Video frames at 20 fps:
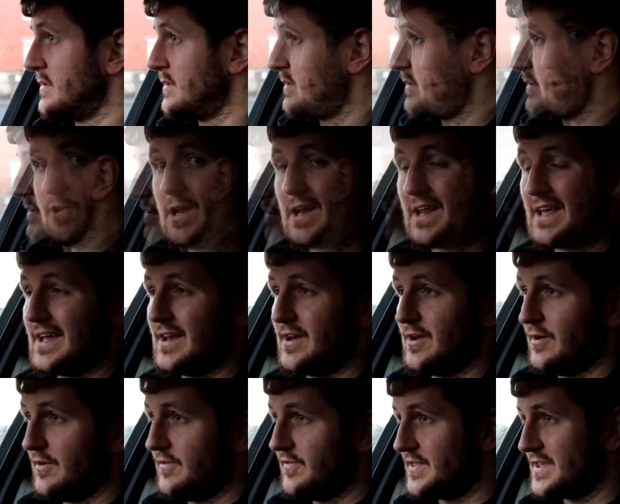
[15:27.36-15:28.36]
Funnily
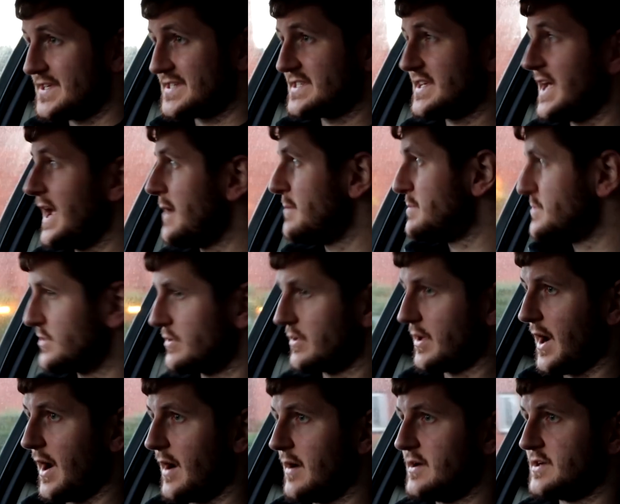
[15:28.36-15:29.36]
enough, the same dual
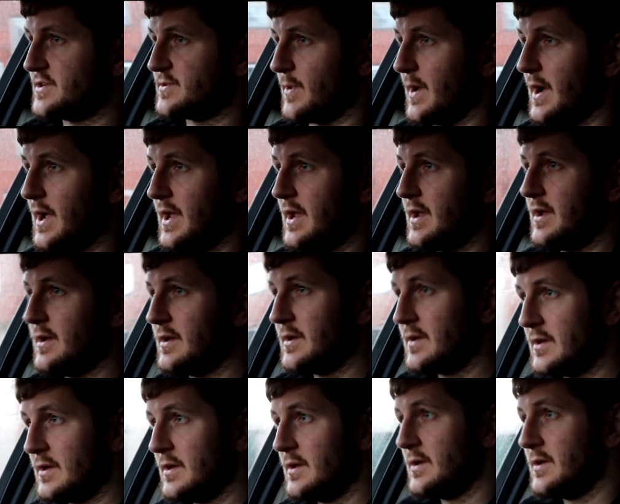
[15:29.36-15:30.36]
carriageway
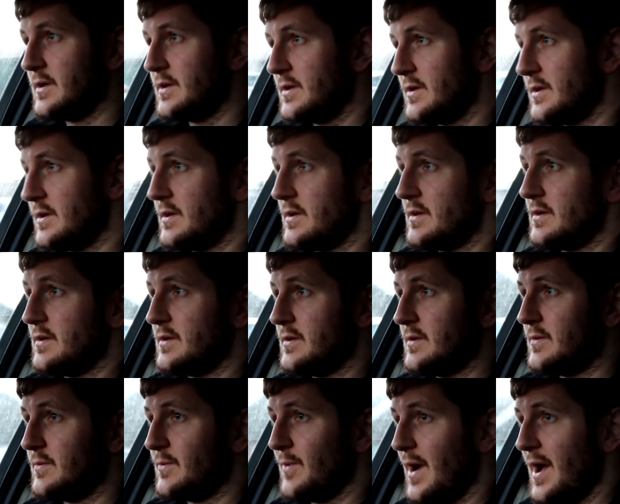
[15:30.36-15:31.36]

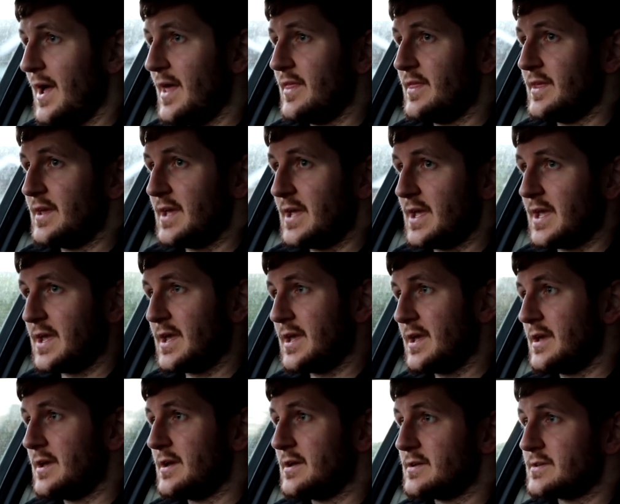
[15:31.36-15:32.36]
where
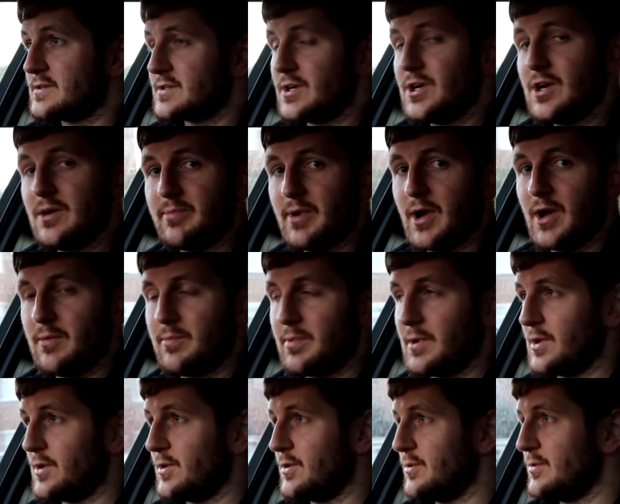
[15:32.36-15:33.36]
the turbo
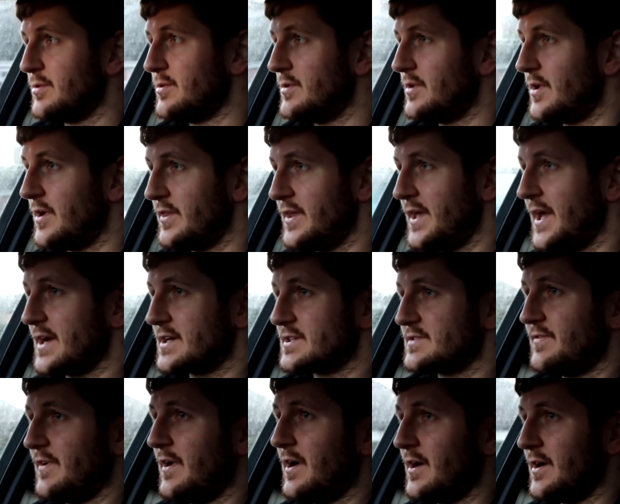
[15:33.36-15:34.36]
blew on the
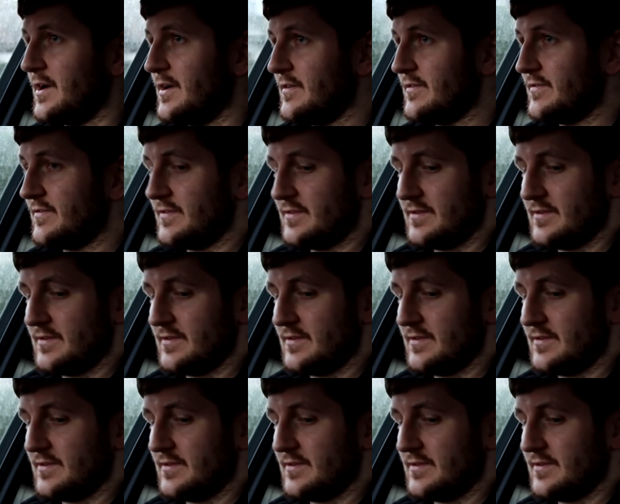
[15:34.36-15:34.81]
X5.